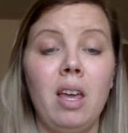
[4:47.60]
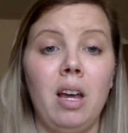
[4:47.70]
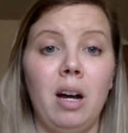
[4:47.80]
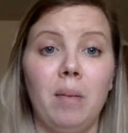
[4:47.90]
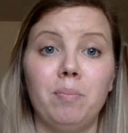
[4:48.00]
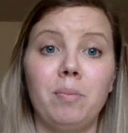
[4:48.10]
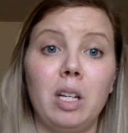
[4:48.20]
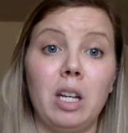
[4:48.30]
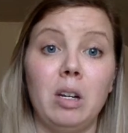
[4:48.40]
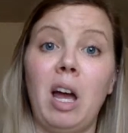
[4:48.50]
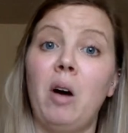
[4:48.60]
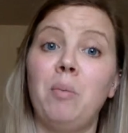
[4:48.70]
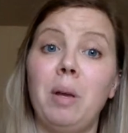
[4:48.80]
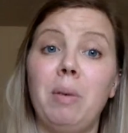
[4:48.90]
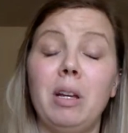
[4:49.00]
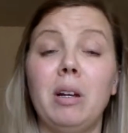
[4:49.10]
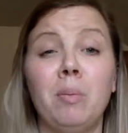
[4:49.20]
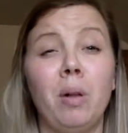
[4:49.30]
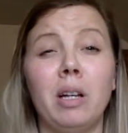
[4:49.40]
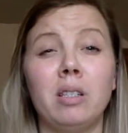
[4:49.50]
and how maybe it
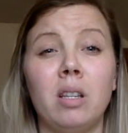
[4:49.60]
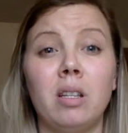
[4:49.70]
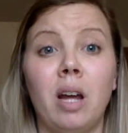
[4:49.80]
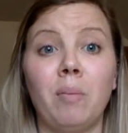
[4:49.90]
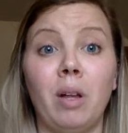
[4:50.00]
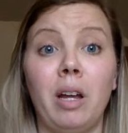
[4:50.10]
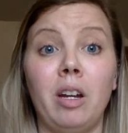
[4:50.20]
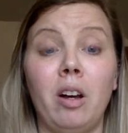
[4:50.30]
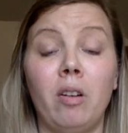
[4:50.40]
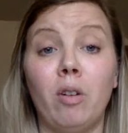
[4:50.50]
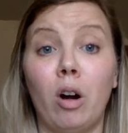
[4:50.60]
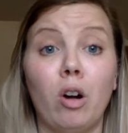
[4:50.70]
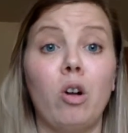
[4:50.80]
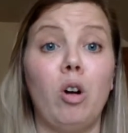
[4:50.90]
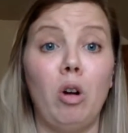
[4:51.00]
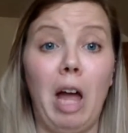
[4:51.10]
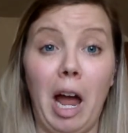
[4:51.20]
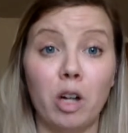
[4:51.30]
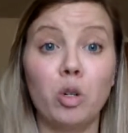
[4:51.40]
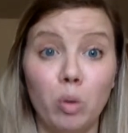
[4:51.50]
applies to the timeline of our
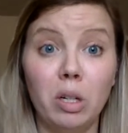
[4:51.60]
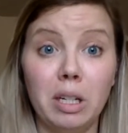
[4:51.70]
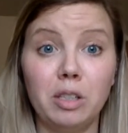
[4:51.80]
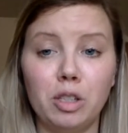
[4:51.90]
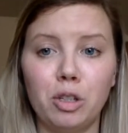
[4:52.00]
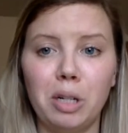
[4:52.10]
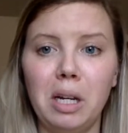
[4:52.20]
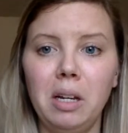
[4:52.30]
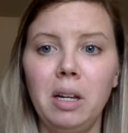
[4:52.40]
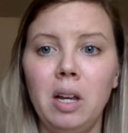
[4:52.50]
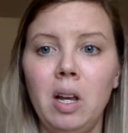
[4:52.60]
actual history,